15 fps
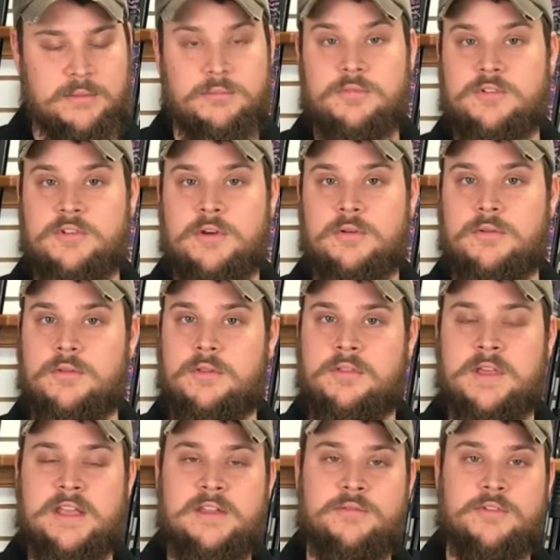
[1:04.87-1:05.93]
So
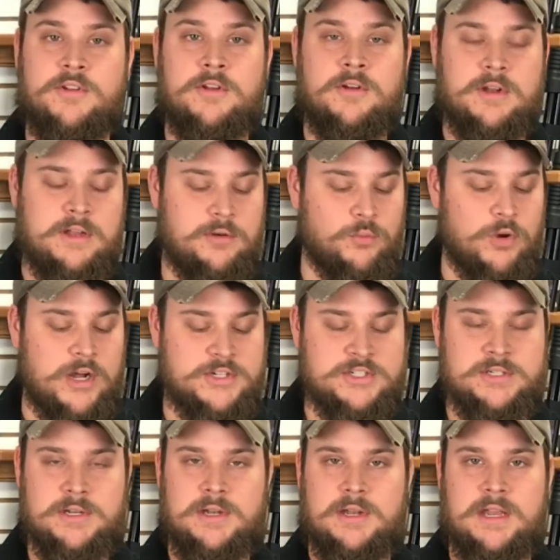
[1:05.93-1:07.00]
thank you for tuning in and
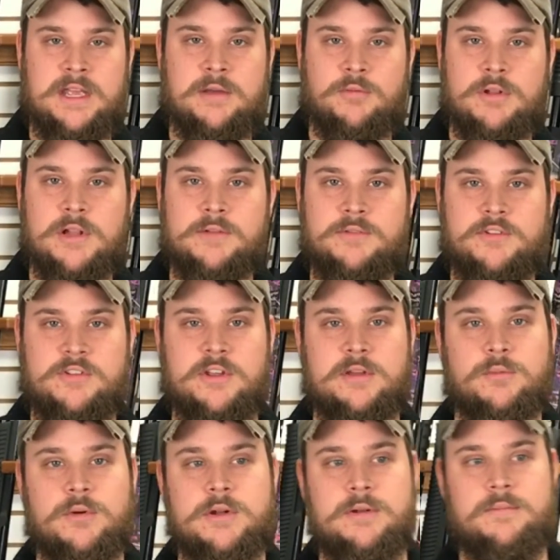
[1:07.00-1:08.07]
watching, and we'd love to sell
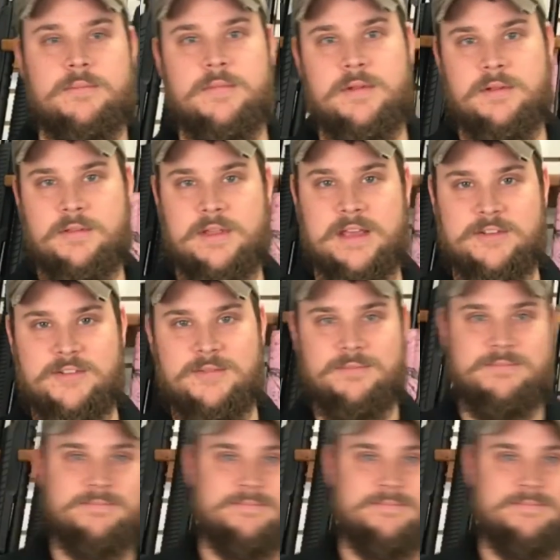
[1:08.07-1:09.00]
you one. Thanks.